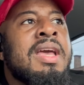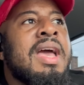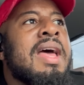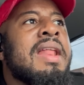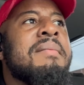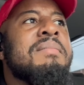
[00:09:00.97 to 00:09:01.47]

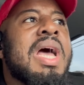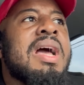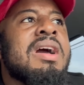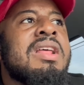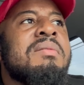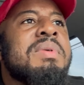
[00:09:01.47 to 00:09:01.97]
And I'm not
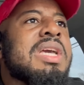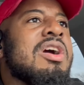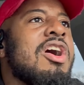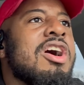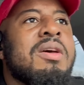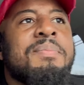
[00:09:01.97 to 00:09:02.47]
gonna be
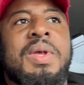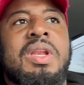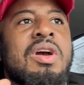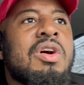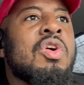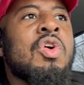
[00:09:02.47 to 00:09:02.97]
caught up in
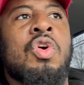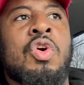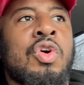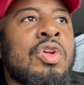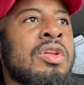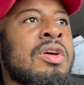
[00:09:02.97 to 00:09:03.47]
the
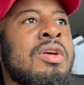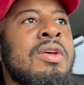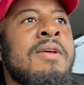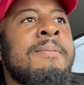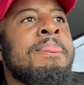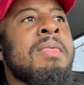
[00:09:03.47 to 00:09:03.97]
whole,
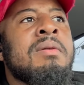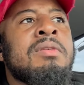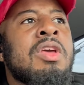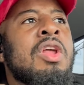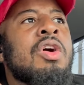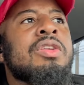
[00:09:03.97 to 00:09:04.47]
you know,